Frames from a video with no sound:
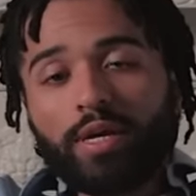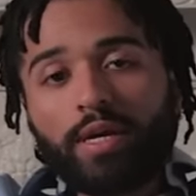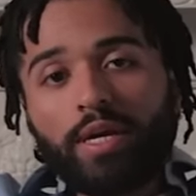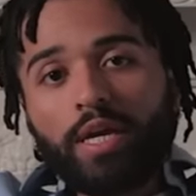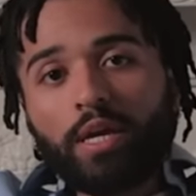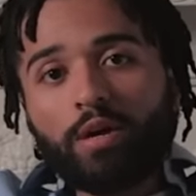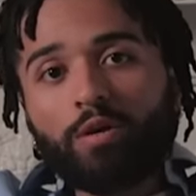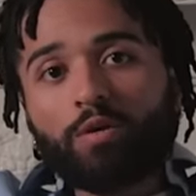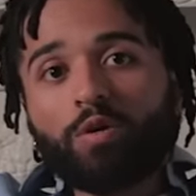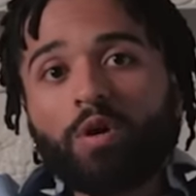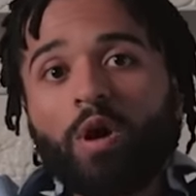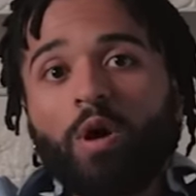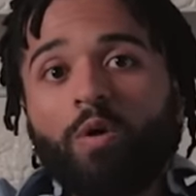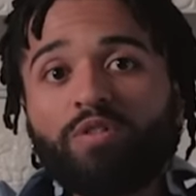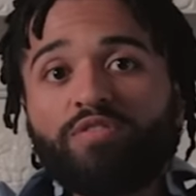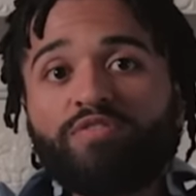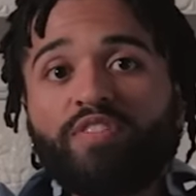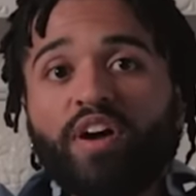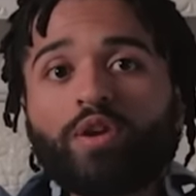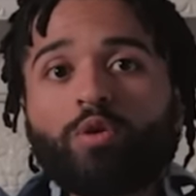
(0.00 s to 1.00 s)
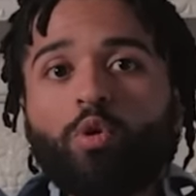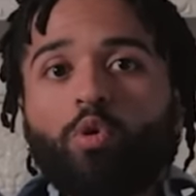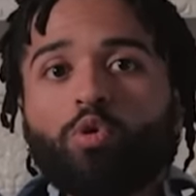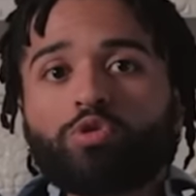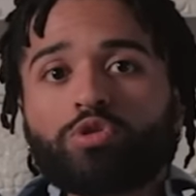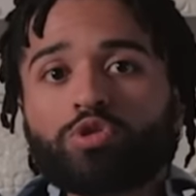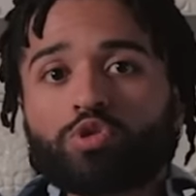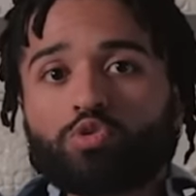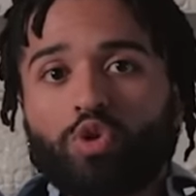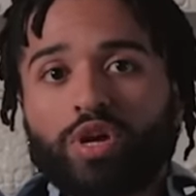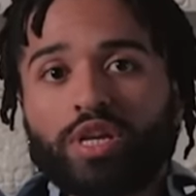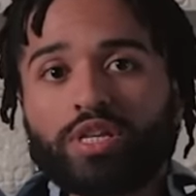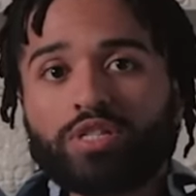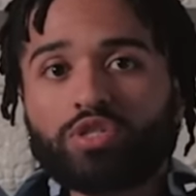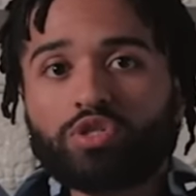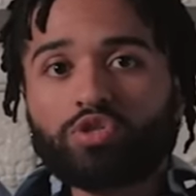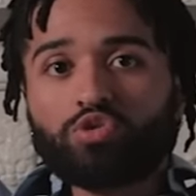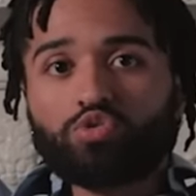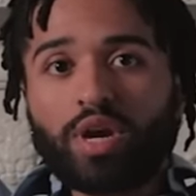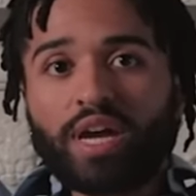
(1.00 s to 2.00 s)
Here, we find horror's
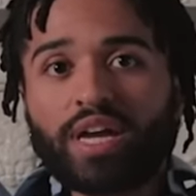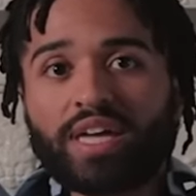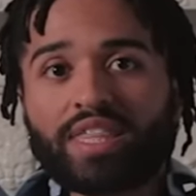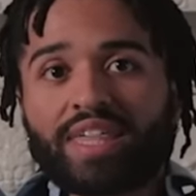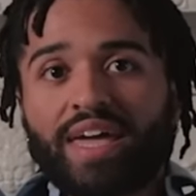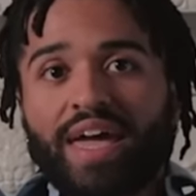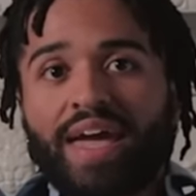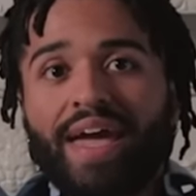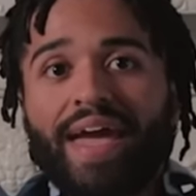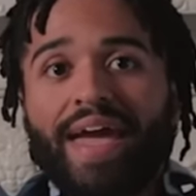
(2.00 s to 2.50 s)
greatest strength